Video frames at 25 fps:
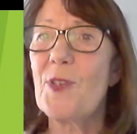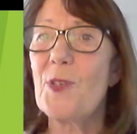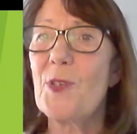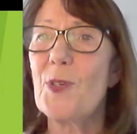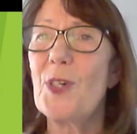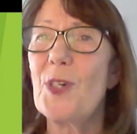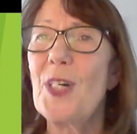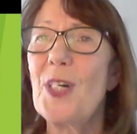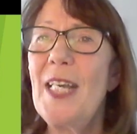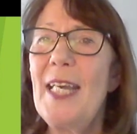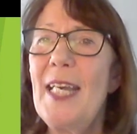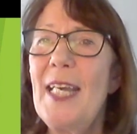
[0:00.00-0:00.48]

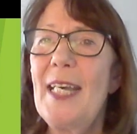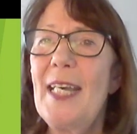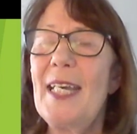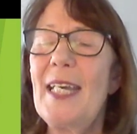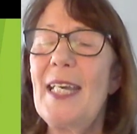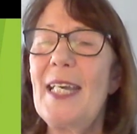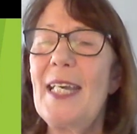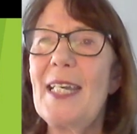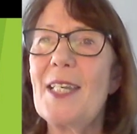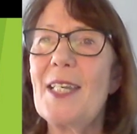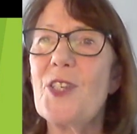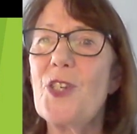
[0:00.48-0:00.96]
So
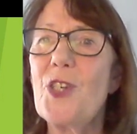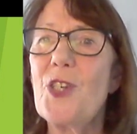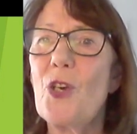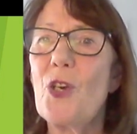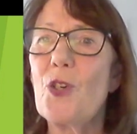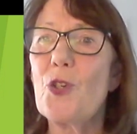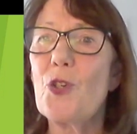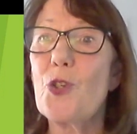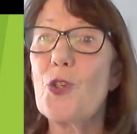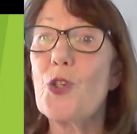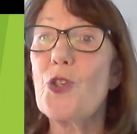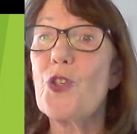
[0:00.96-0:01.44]
it's
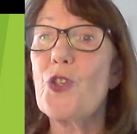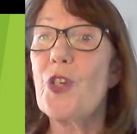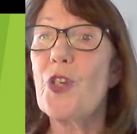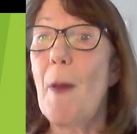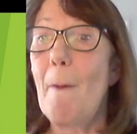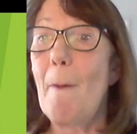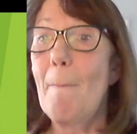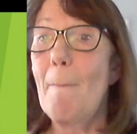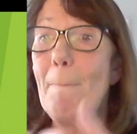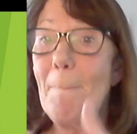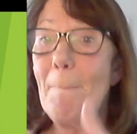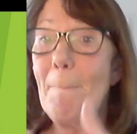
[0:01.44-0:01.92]
not
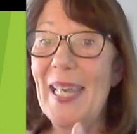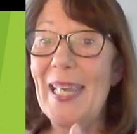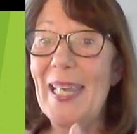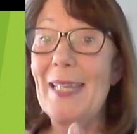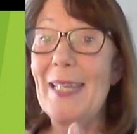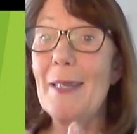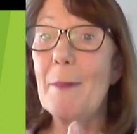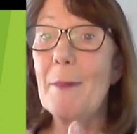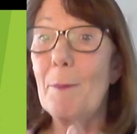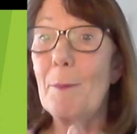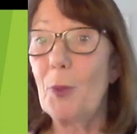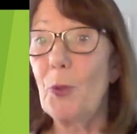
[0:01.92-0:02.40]
just
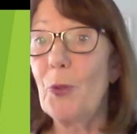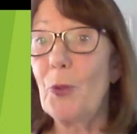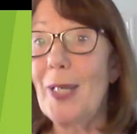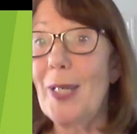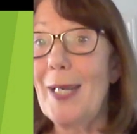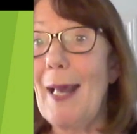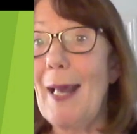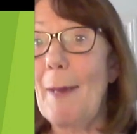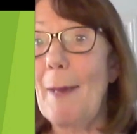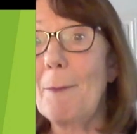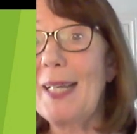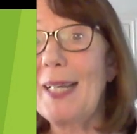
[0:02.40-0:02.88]
me
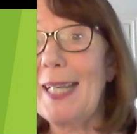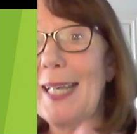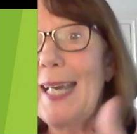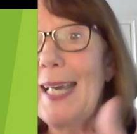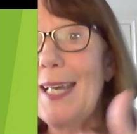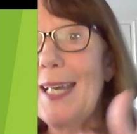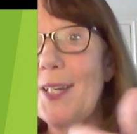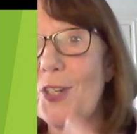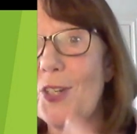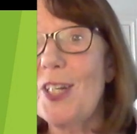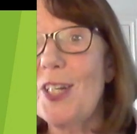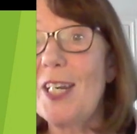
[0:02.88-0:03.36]
putting an
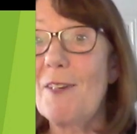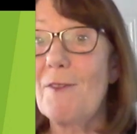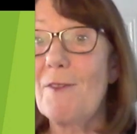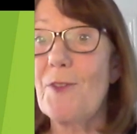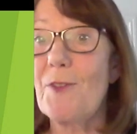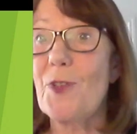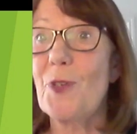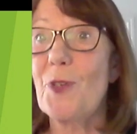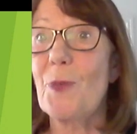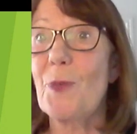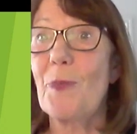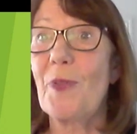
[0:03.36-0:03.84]
application in
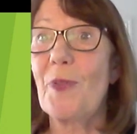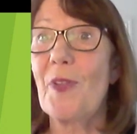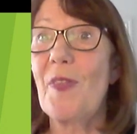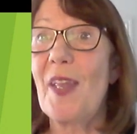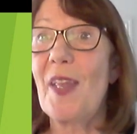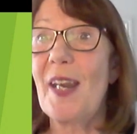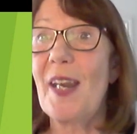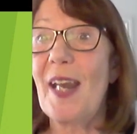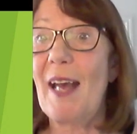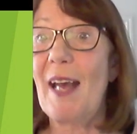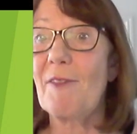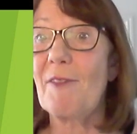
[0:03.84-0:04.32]
for
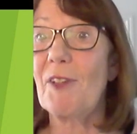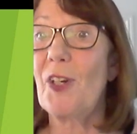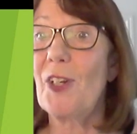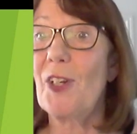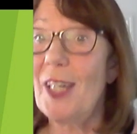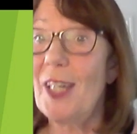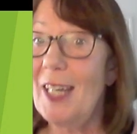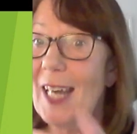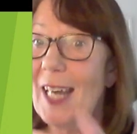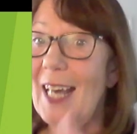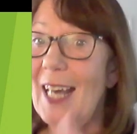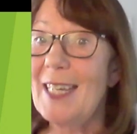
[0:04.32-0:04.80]
something that I've
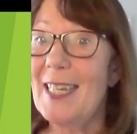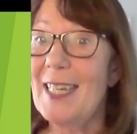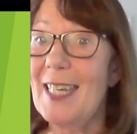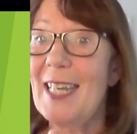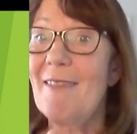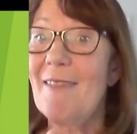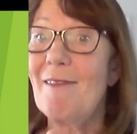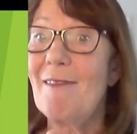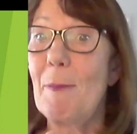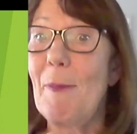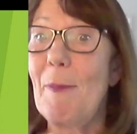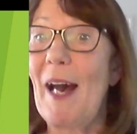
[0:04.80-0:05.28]
got an
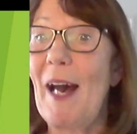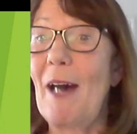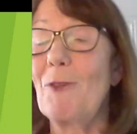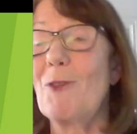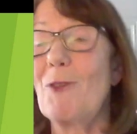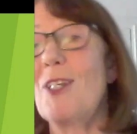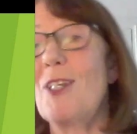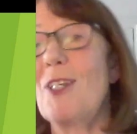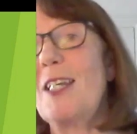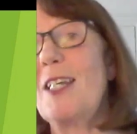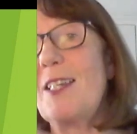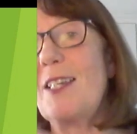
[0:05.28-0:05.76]
idea
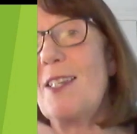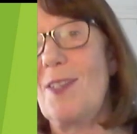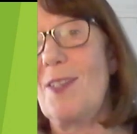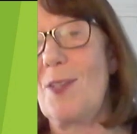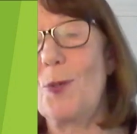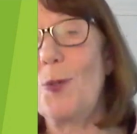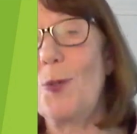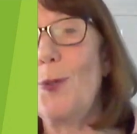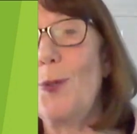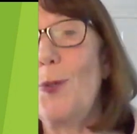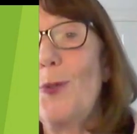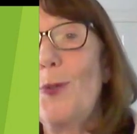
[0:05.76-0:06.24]
about. It's
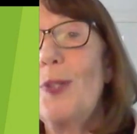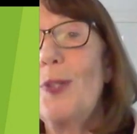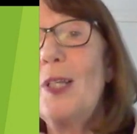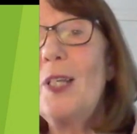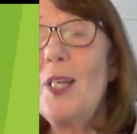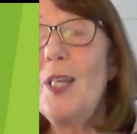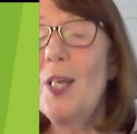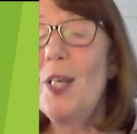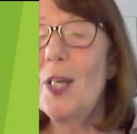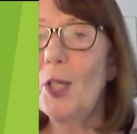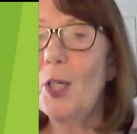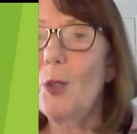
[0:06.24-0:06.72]
the whole